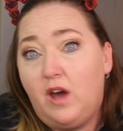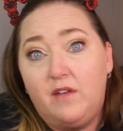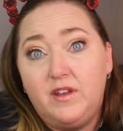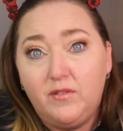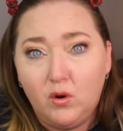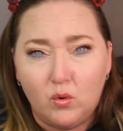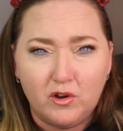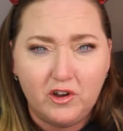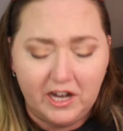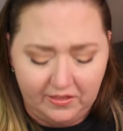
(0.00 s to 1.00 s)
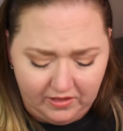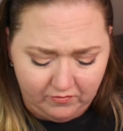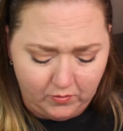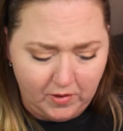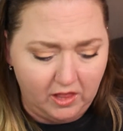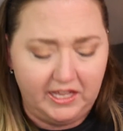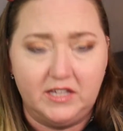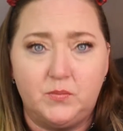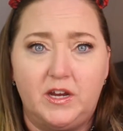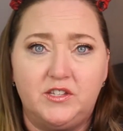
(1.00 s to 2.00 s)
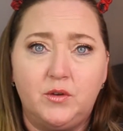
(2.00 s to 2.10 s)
I've never ordered anything from AliExpress.